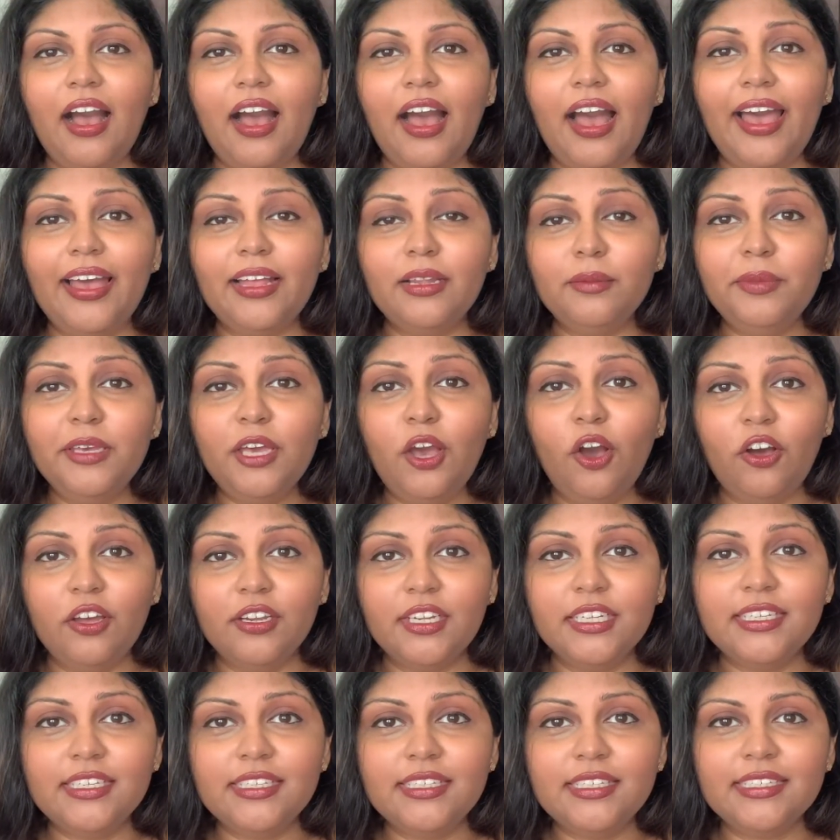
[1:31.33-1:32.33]
I'll be
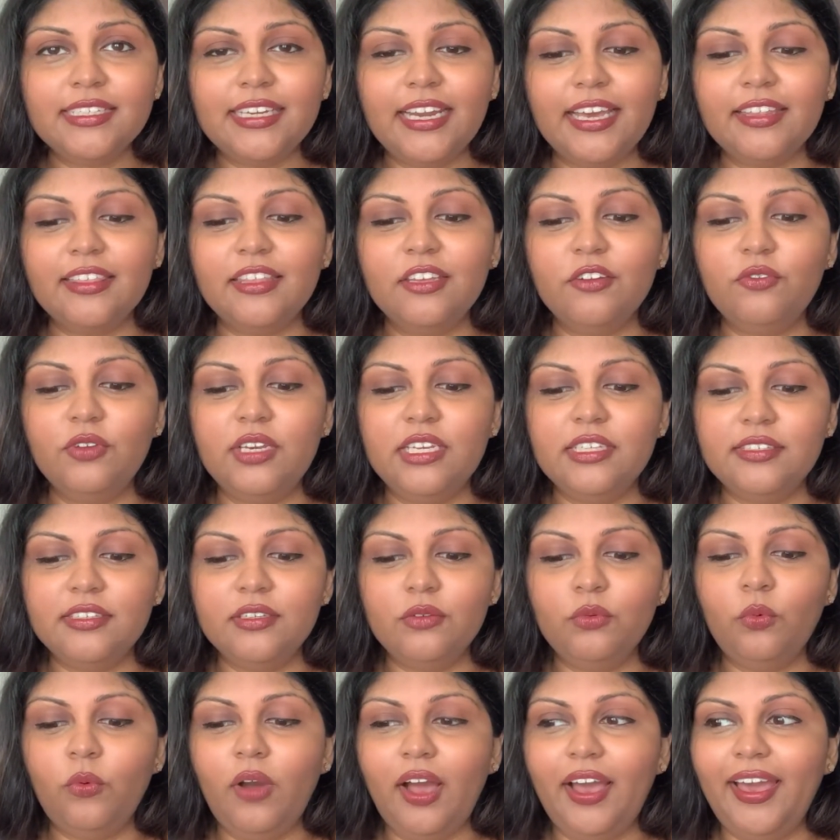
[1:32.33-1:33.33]
honest, like, the
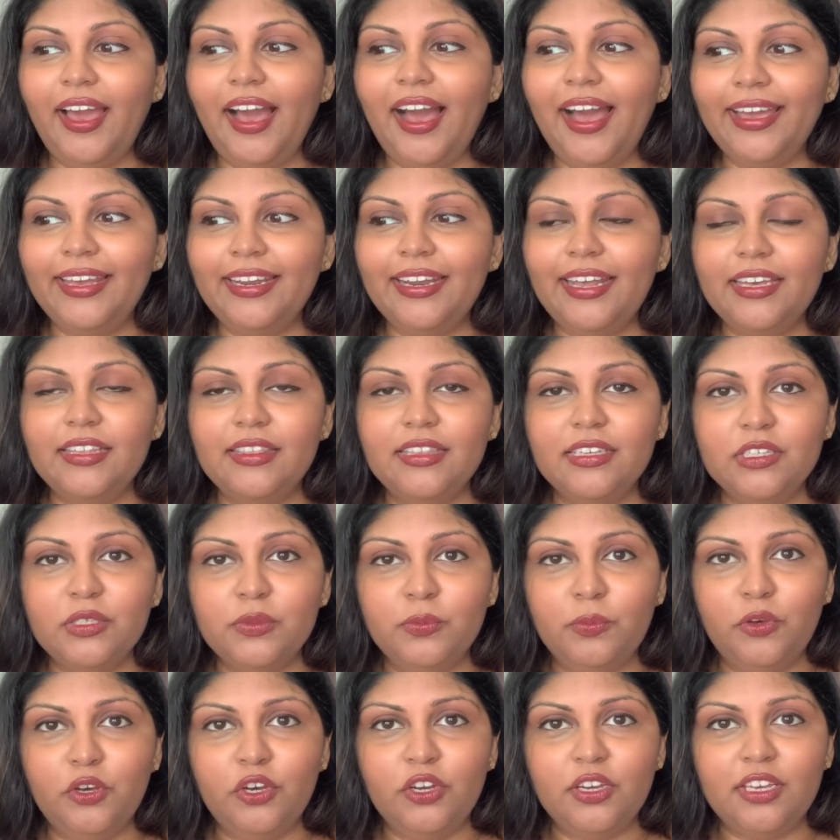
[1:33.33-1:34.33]
reason why I like this
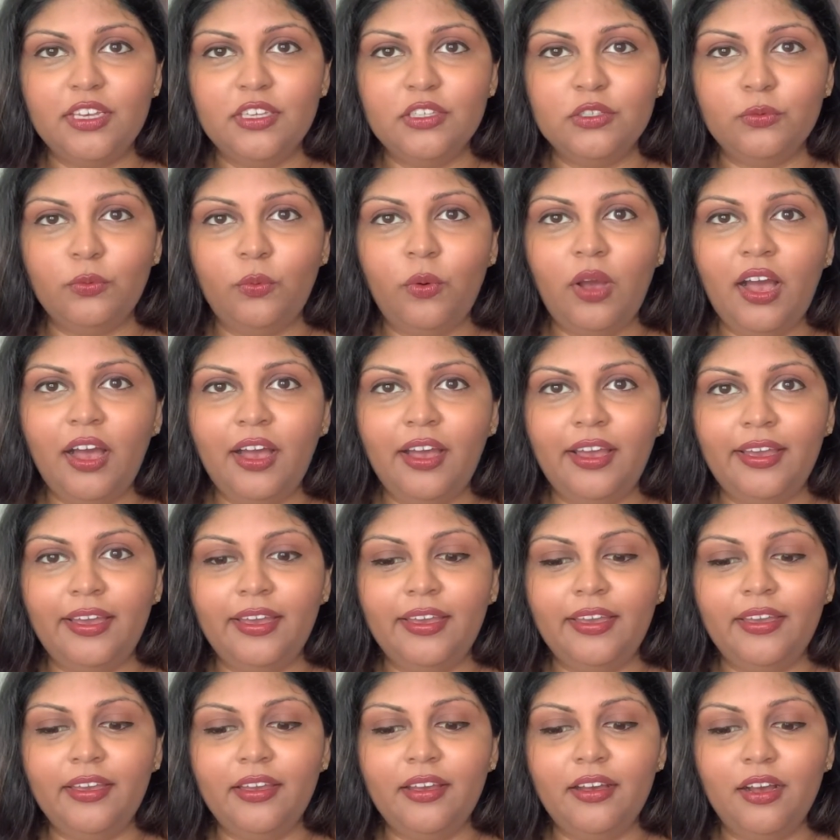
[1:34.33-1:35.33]
book is
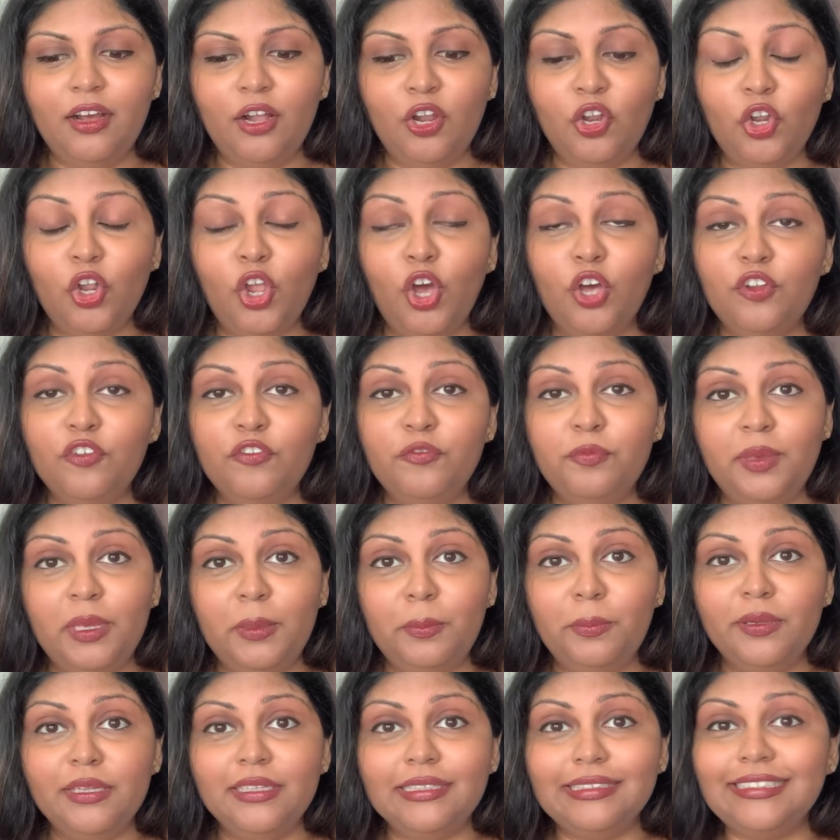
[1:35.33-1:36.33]
why a lot of
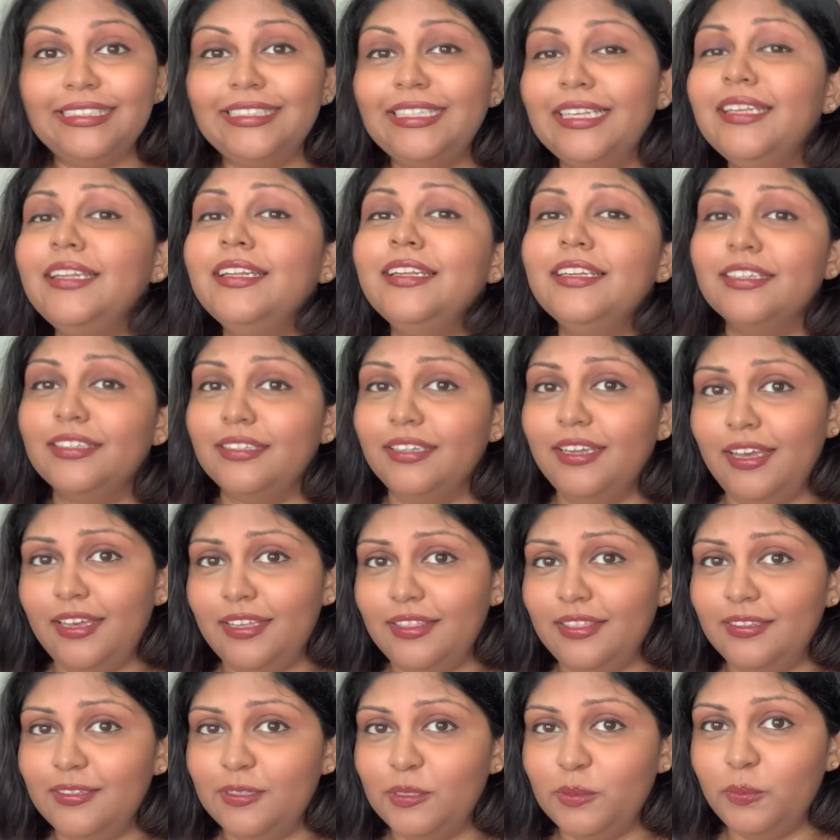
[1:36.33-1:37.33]
people didn't like
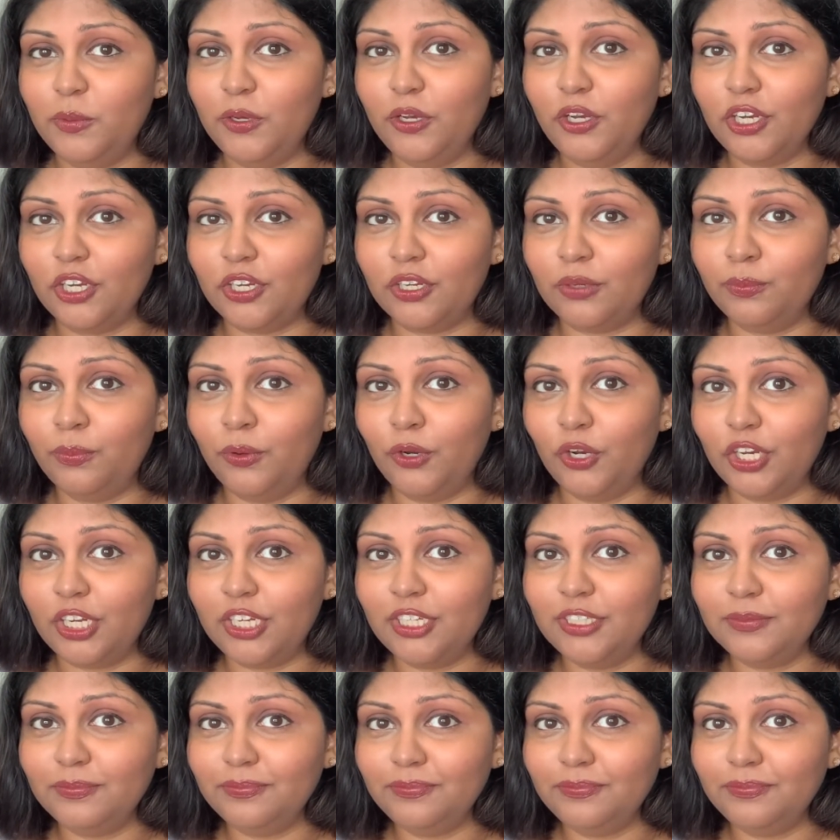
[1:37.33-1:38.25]
this book.